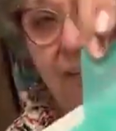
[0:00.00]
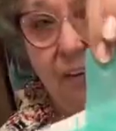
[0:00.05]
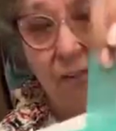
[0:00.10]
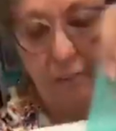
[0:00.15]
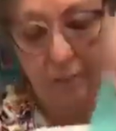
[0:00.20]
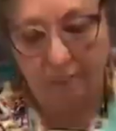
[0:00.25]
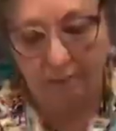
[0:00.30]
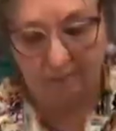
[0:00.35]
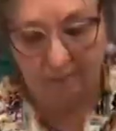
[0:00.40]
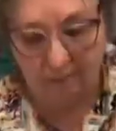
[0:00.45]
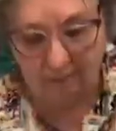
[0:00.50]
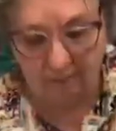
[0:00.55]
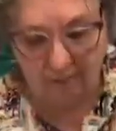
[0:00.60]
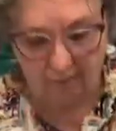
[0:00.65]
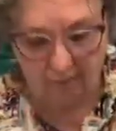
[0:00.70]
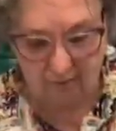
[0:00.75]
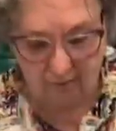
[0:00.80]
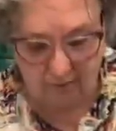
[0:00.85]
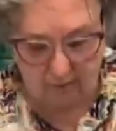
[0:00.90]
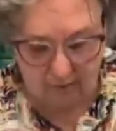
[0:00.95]
there.
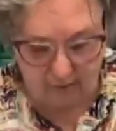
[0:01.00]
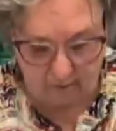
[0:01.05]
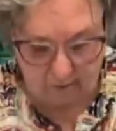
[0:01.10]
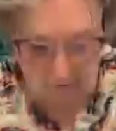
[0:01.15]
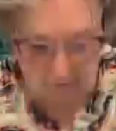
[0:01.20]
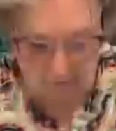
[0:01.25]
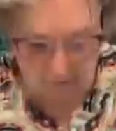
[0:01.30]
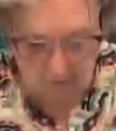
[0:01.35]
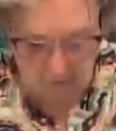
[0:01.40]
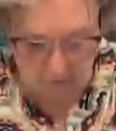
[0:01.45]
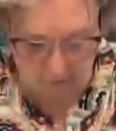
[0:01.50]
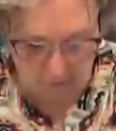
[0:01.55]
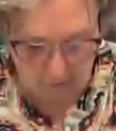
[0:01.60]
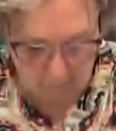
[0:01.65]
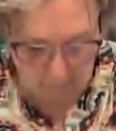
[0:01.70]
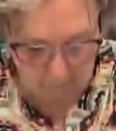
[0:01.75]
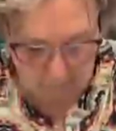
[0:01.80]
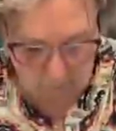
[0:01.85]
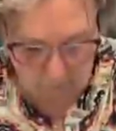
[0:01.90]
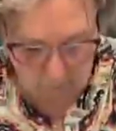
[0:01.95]

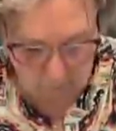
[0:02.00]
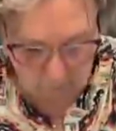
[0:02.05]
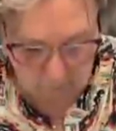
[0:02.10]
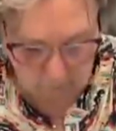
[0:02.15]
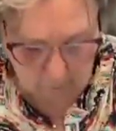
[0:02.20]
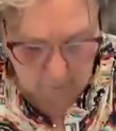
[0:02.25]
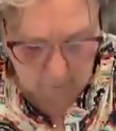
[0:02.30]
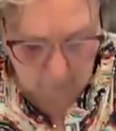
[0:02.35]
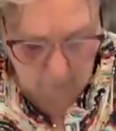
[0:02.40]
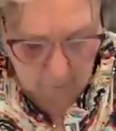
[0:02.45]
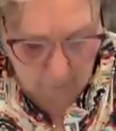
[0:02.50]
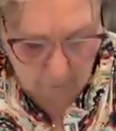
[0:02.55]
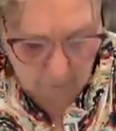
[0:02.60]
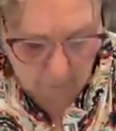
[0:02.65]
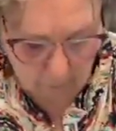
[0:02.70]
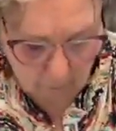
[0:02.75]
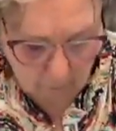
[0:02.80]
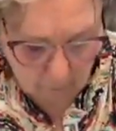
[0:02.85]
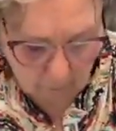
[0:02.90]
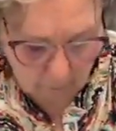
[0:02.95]
Peeled and
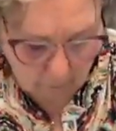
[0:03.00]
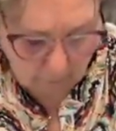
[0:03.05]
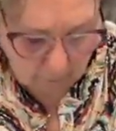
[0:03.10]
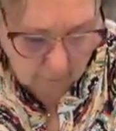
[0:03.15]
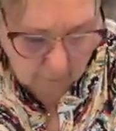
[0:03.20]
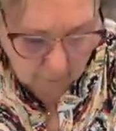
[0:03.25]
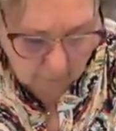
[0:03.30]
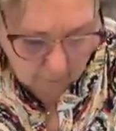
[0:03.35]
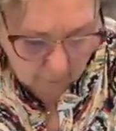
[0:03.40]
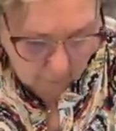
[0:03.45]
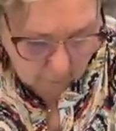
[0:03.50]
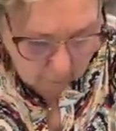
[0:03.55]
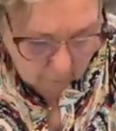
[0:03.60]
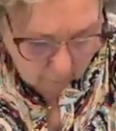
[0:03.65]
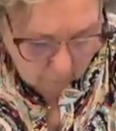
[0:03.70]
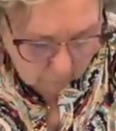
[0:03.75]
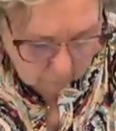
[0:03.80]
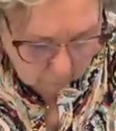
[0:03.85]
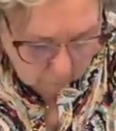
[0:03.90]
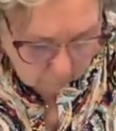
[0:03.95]
revealed that,
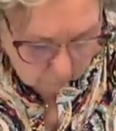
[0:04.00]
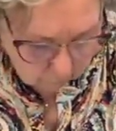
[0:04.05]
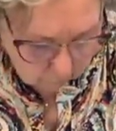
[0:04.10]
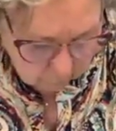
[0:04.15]
but I